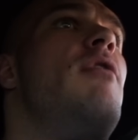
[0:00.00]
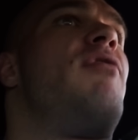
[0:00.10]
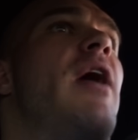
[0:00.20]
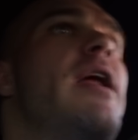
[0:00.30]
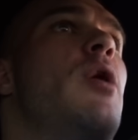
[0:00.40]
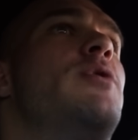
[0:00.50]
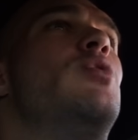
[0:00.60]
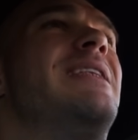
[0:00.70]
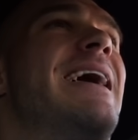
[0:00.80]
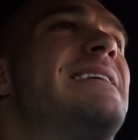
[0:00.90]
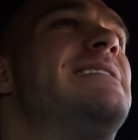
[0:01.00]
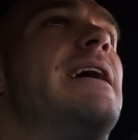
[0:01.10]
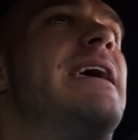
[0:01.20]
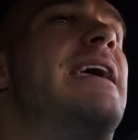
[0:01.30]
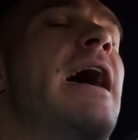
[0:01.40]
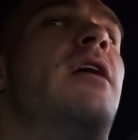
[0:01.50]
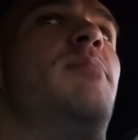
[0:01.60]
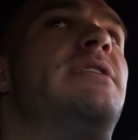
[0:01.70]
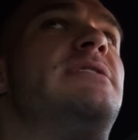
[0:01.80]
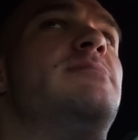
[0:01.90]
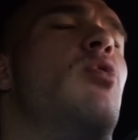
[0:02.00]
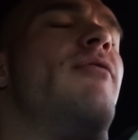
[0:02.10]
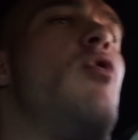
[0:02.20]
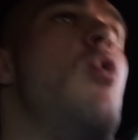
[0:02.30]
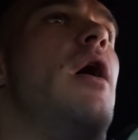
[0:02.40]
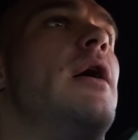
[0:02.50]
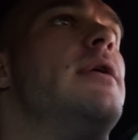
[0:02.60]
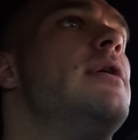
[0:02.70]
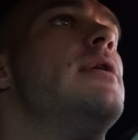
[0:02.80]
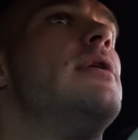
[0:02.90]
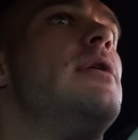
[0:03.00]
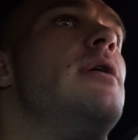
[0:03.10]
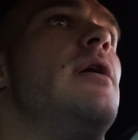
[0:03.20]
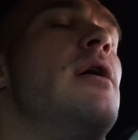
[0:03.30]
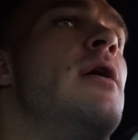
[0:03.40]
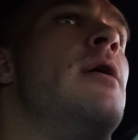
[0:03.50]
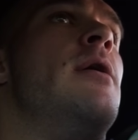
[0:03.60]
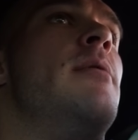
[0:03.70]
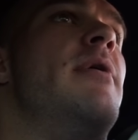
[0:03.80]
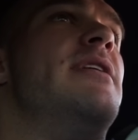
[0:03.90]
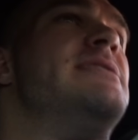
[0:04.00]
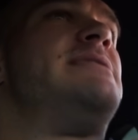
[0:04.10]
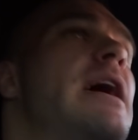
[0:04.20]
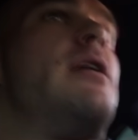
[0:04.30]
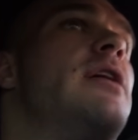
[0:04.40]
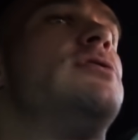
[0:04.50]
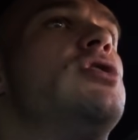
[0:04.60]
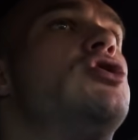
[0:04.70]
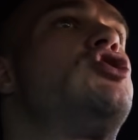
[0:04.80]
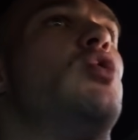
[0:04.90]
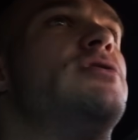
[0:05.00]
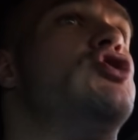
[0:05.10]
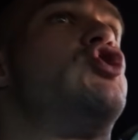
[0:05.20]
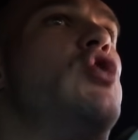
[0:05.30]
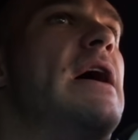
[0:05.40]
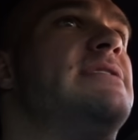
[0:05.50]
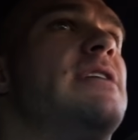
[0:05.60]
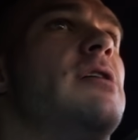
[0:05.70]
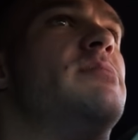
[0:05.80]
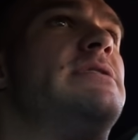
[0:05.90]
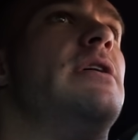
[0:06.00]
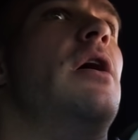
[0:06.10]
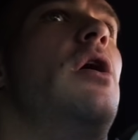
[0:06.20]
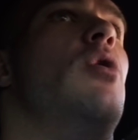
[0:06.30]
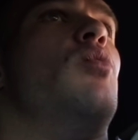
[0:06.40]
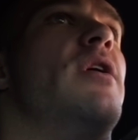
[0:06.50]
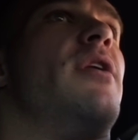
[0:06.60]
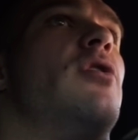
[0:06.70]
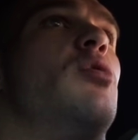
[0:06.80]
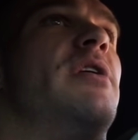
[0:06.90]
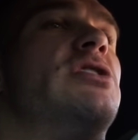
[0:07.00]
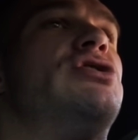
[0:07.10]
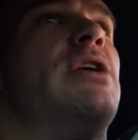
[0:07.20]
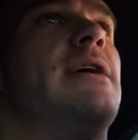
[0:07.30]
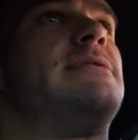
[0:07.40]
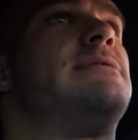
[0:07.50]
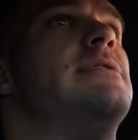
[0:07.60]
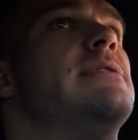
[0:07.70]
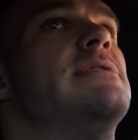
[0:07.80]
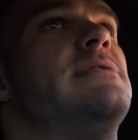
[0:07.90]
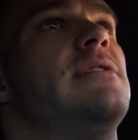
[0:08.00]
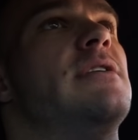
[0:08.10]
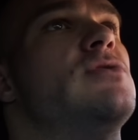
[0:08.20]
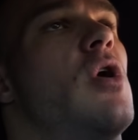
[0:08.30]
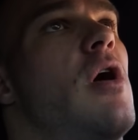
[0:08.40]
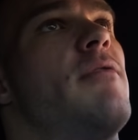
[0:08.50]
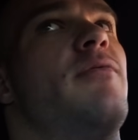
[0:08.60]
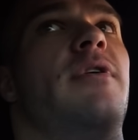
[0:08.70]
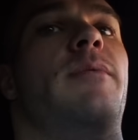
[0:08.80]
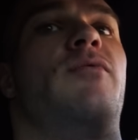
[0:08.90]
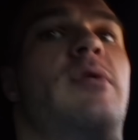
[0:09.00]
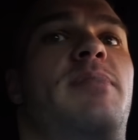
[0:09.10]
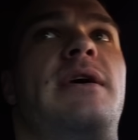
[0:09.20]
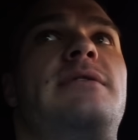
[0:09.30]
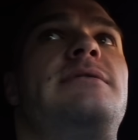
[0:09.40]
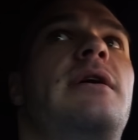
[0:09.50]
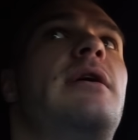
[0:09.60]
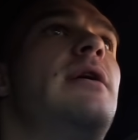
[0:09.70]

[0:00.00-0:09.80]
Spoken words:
Friday we do legs again, but this is more of quad, and then Saturday's shoulders and triceps with a little bit of chest, and then Sunday's off, and then we repeat.